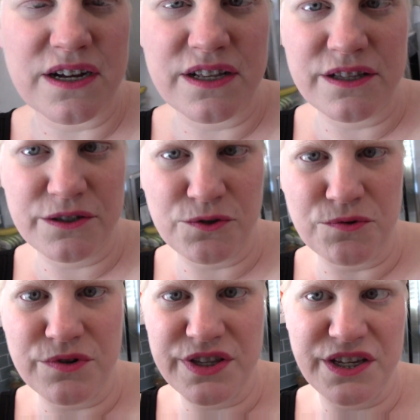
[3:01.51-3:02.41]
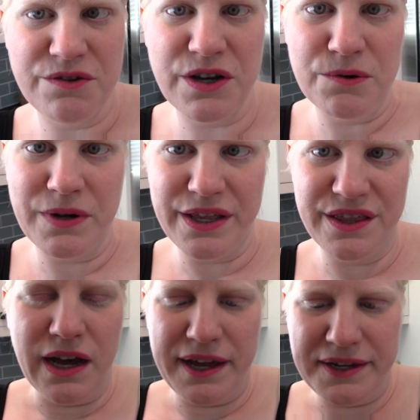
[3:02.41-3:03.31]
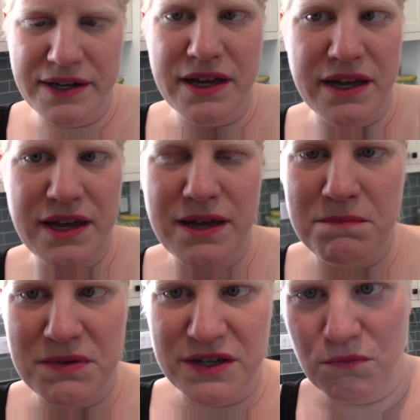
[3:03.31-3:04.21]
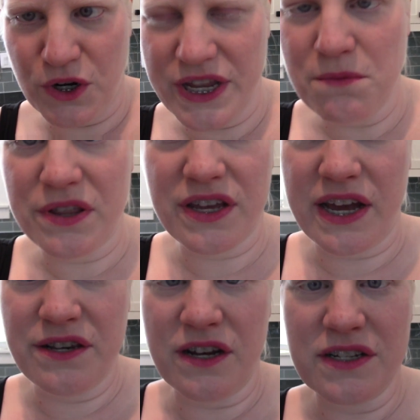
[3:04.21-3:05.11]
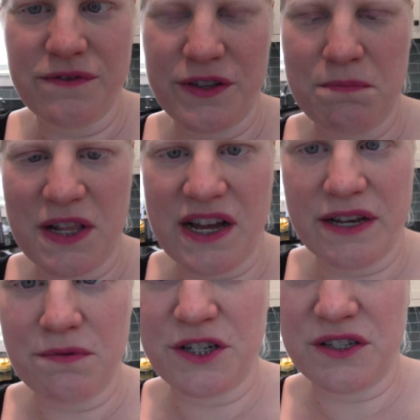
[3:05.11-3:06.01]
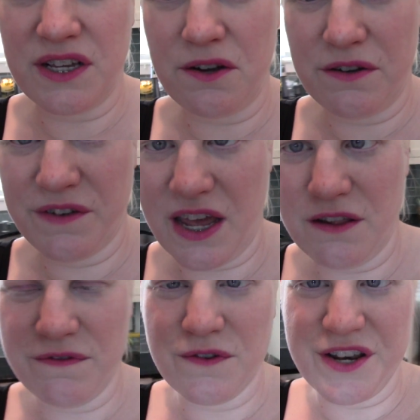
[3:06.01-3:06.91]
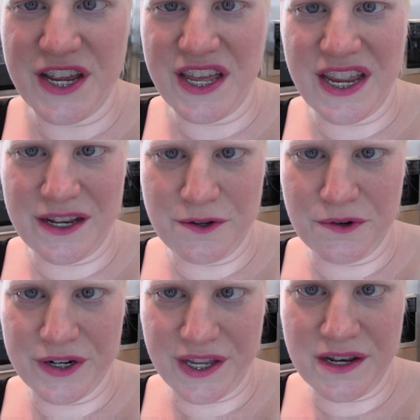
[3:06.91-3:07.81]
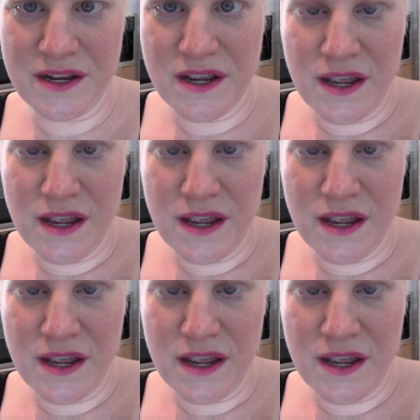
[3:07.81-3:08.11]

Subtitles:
on the school that you go with. I am working with Guide Dogs for the Blind, which is out of California and Oregon.